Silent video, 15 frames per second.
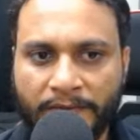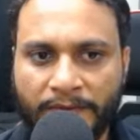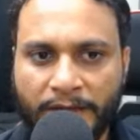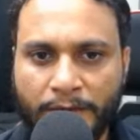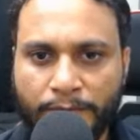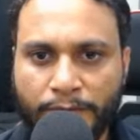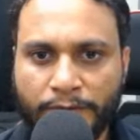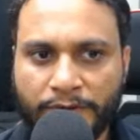
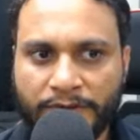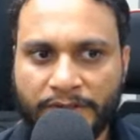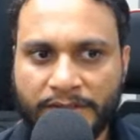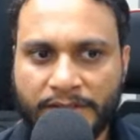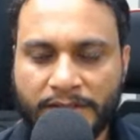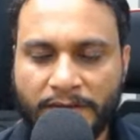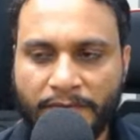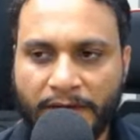Therefore, this
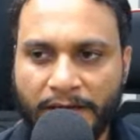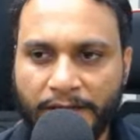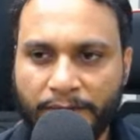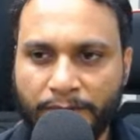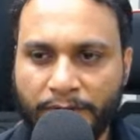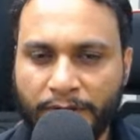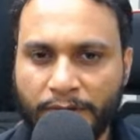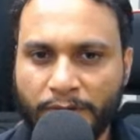is a valid
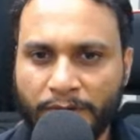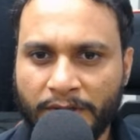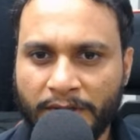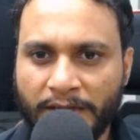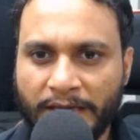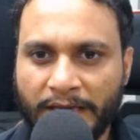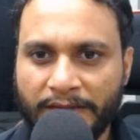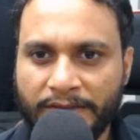window
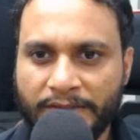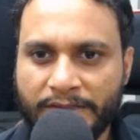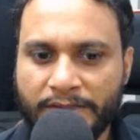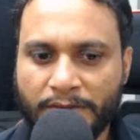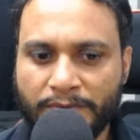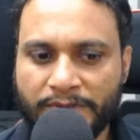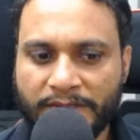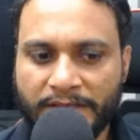and this
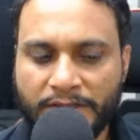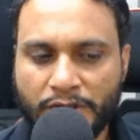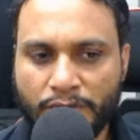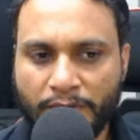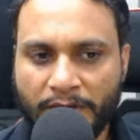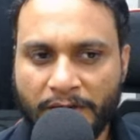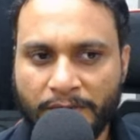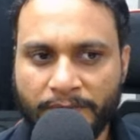is of size
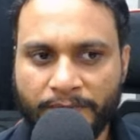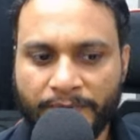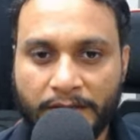12.